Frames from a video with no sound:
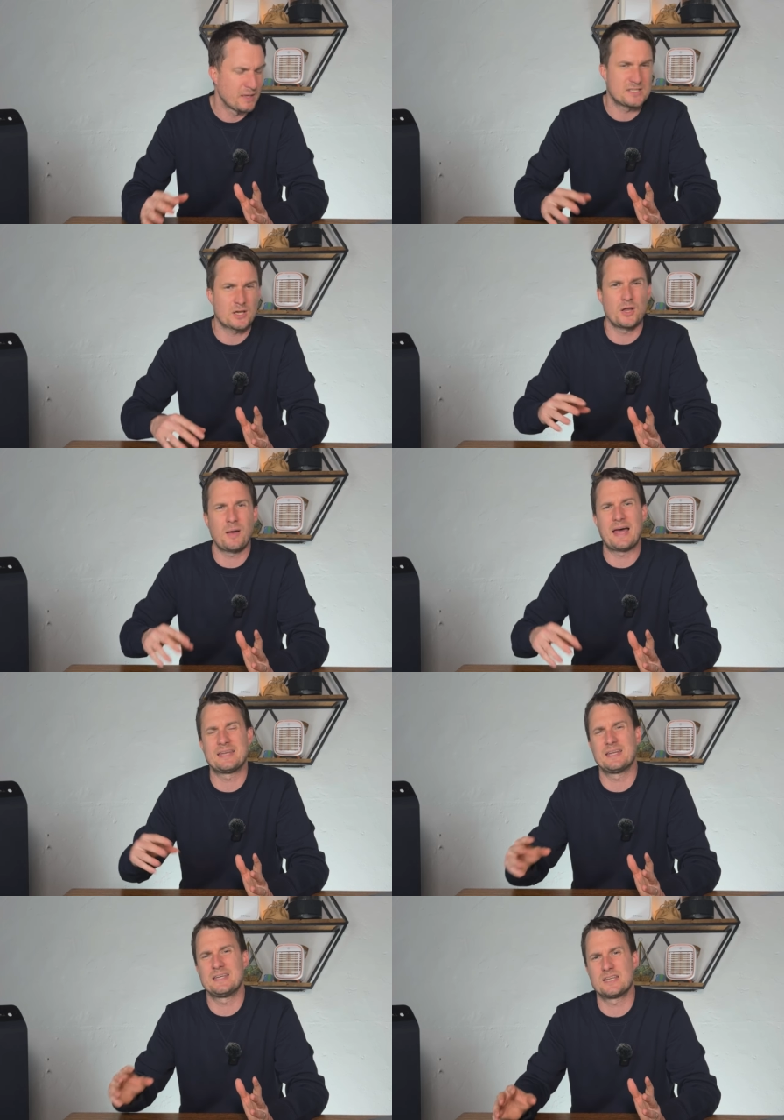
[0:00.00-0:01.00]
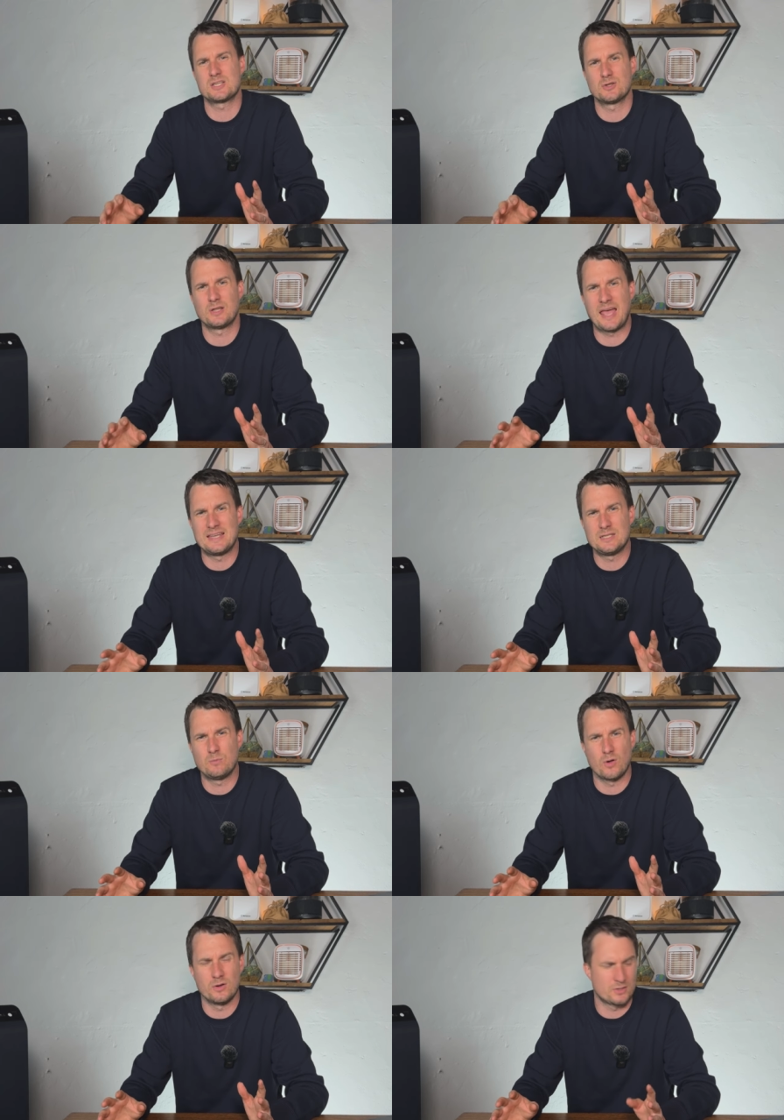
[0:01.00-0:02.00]
it's going to add an additional
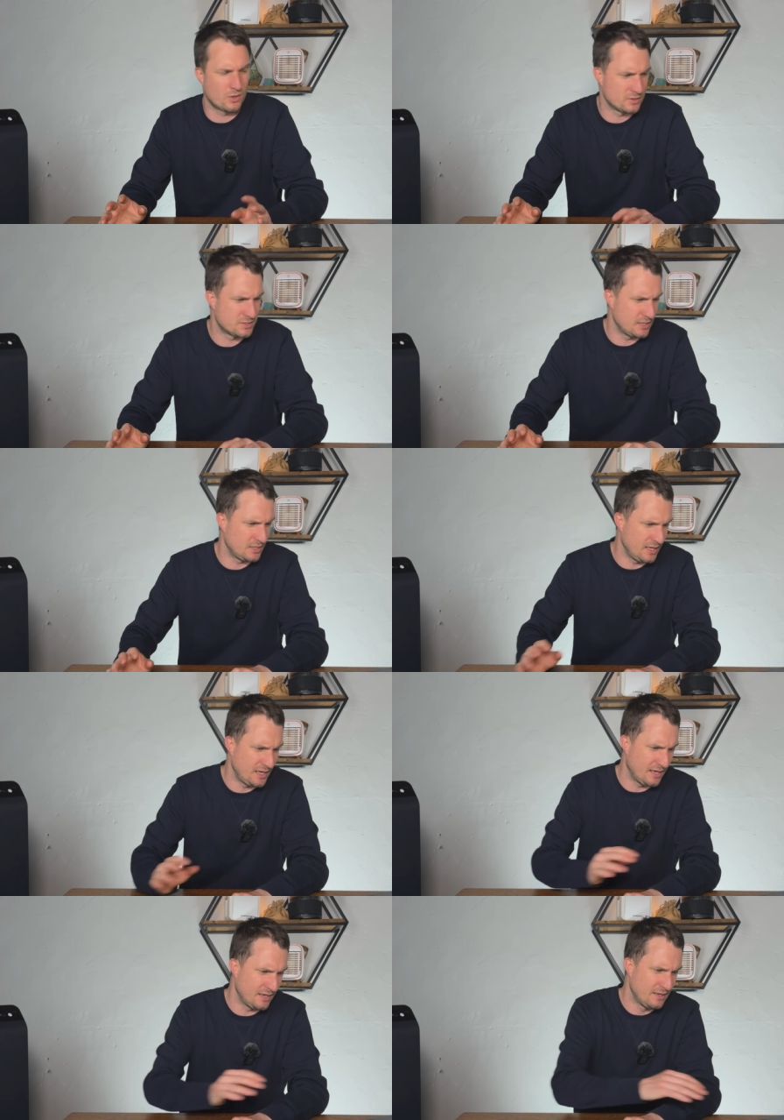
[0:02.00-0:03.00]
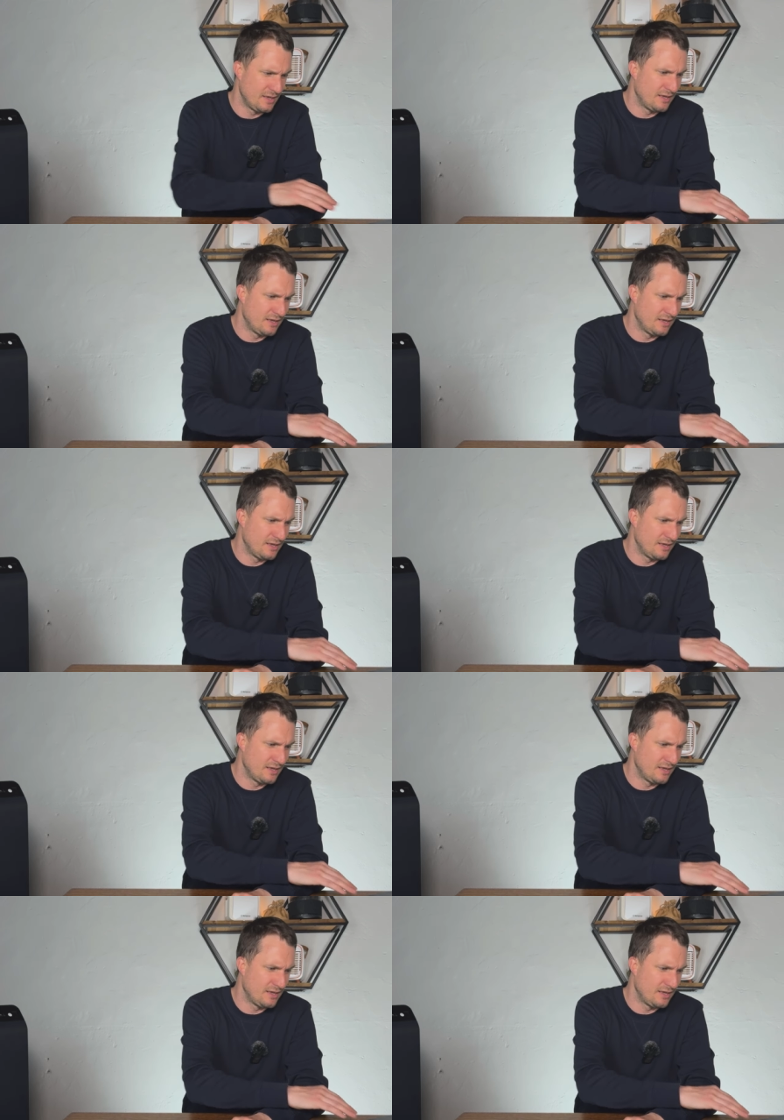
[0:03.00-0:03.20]
$81 a year.